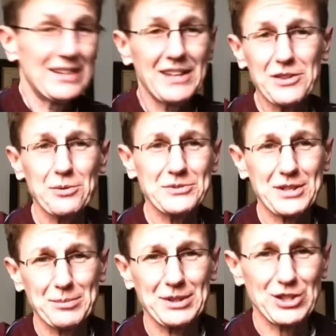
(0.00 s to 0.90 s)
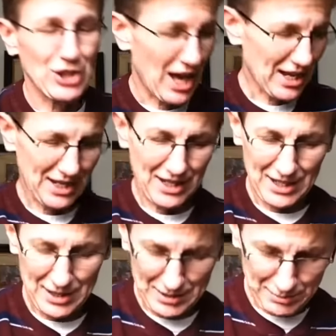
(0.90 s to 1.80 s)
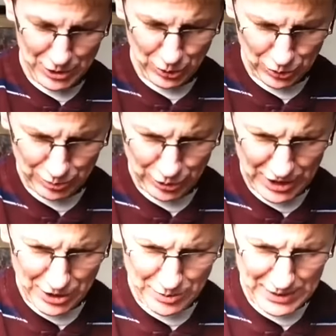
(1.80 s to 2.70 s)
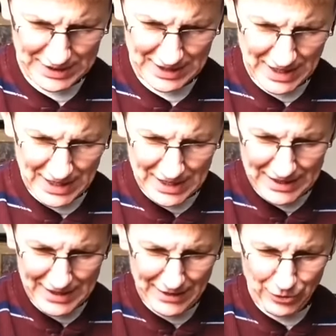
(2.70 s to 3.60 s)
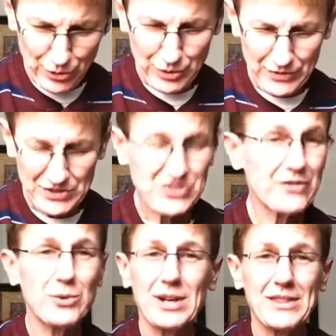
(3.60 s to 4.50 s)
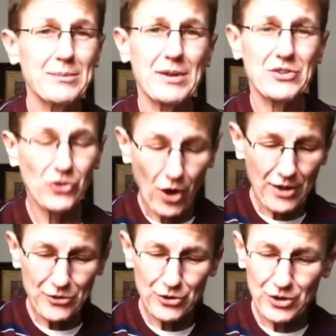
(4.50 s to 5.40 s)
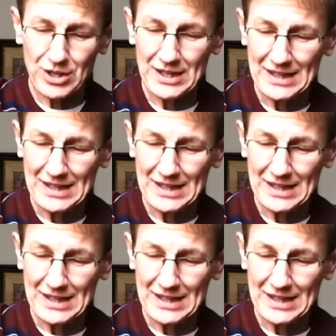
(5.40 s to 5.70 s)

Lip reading: The other one was a complete shock. Much older book here, but never heard of this, never read anything by this author.